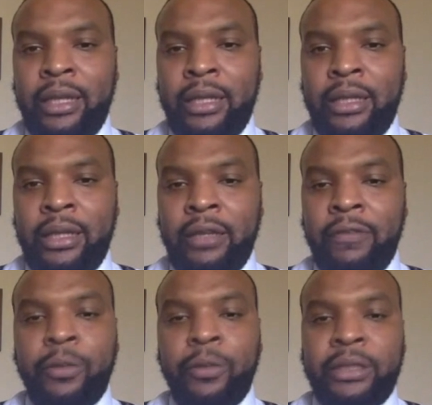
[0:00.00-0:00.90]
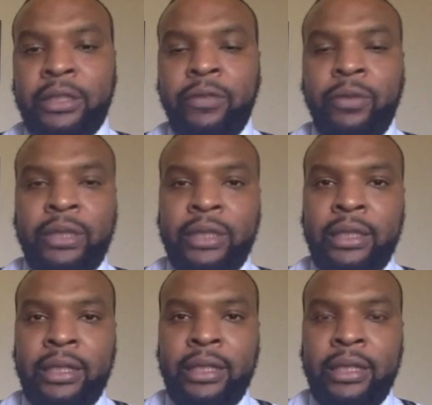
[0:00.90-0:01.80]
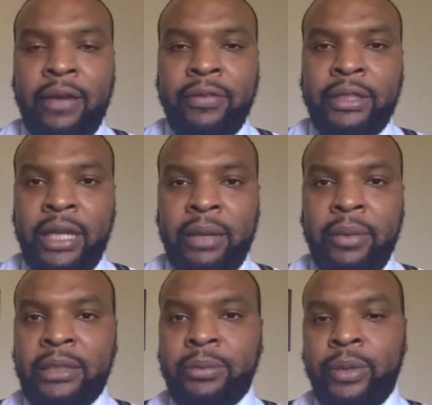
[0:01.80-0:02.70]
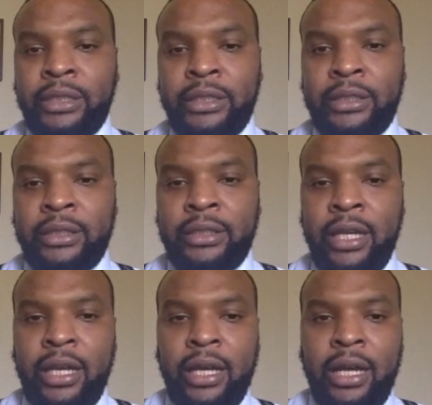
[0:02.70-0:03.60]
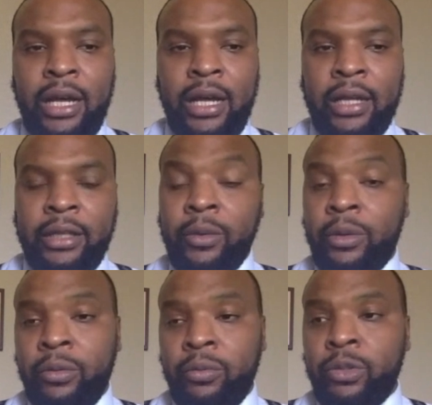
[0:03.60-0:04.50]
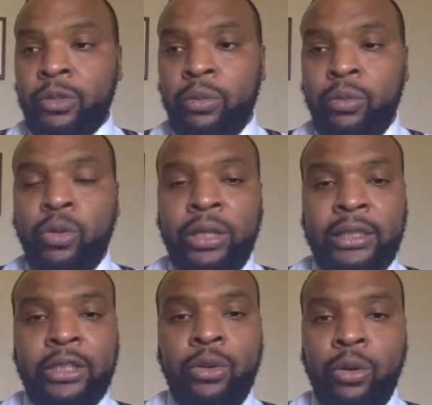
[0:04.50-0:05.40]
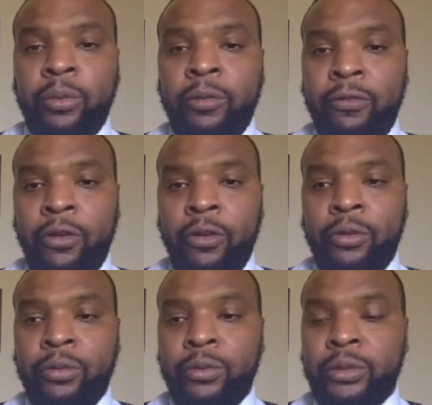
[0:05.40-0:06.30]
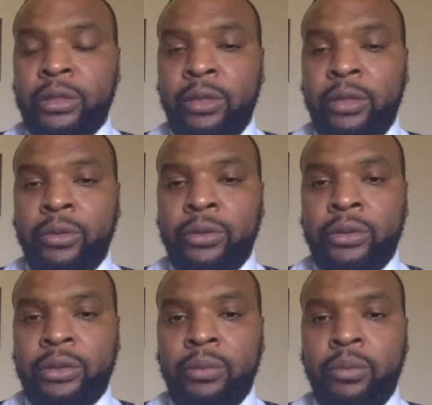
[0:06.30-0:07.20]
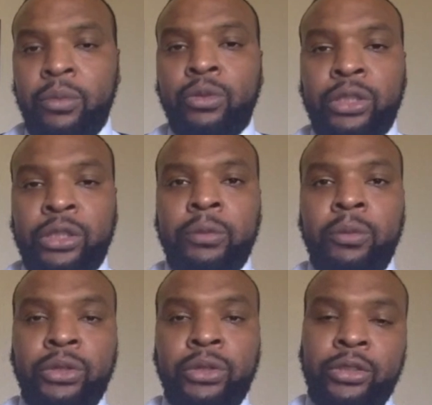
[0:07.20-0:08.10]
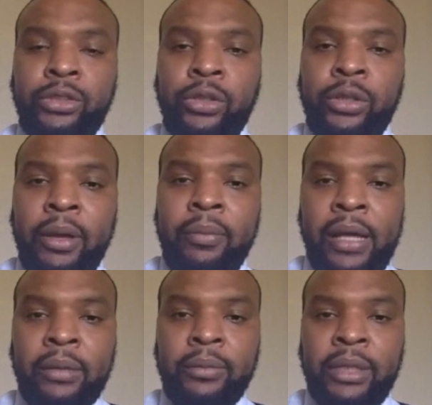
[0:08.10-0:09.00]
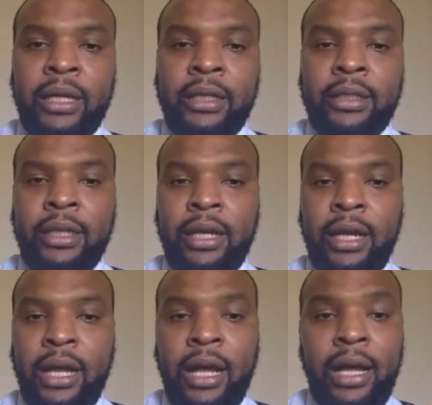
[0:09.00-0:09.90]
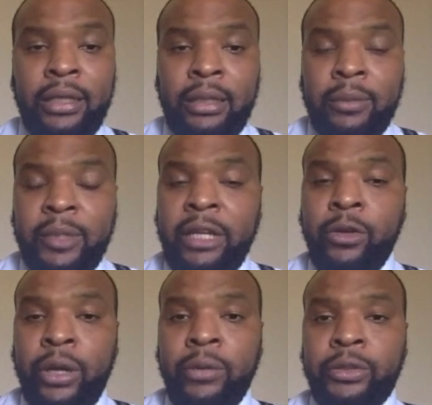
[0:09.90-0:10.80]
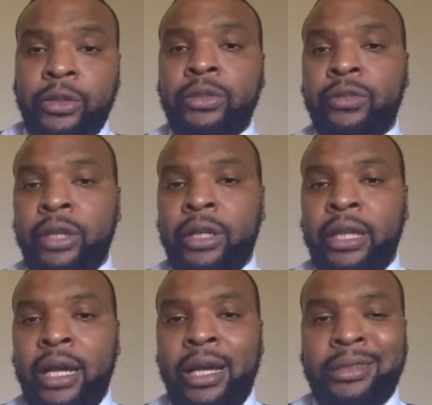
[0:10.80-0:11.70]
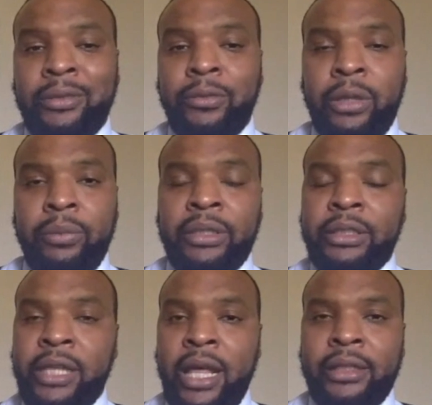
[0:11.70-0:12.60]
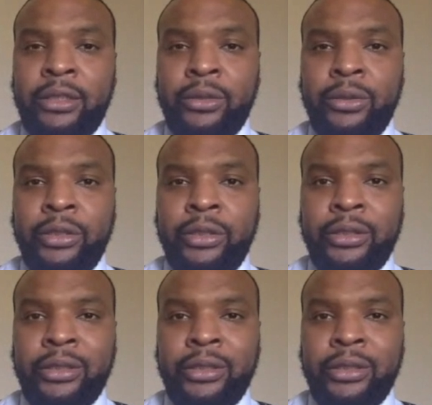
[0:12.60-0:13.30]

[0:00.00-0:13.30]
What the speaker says: The firm itself didn't have the same aspirations. They were, more or less a corporate firm who was mostly concerned about bottom line, and obtaining great results for their clients and with a bunch of talented lawyers.